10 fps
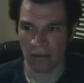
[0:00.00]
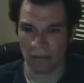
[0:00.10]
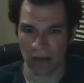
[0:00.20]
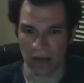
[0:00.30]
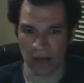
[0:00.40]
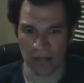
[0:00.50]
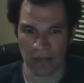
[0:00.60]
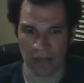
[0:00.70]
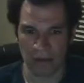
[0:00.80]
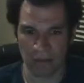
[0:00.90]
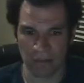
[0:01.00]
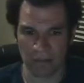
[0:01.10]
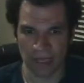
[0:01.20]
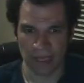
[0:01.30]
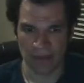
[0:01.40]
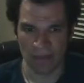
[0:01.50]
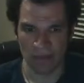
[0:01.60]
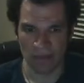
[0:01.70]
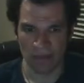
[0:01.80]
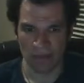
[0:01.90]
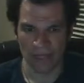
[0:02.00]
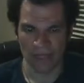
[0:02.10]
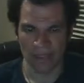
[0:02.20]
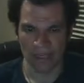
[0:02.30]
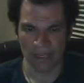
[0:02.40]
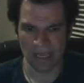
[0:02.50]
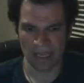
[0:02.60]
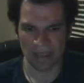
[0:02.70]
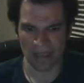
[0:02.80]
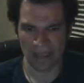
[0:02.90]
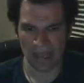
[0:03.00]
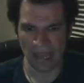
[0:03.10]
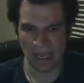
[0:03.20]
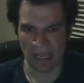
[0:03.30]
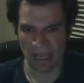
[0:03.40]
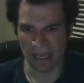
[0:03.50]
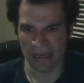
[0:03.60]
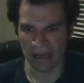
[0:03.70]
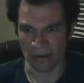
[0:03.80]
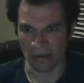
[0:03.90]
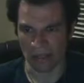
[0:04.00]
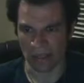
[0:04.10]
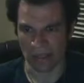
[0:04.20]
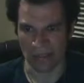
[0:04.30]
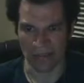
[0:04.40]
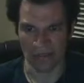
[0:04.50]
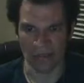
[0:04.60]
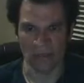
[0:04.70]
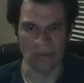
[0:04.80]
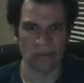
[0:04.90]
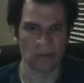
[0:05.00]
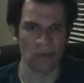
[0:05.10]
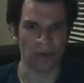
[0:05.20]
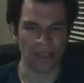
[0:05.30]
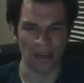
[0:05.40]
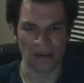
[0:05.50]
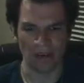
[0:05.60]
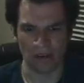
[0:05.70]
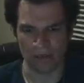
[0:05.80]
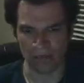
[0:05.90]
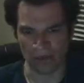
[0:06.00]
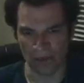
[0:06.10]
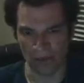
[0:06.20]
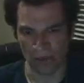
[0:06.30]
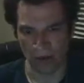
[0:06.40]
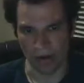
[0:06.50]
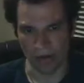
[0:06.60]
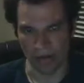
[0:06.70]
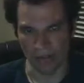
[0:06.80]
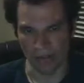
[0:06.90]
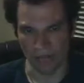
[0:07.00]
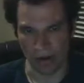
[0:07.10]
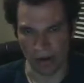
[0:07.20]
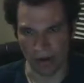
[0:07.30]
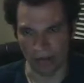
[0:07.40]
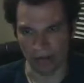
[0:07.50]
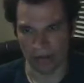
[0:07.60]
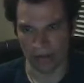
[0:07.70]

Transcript: but if we check again on this tree of recursive calls,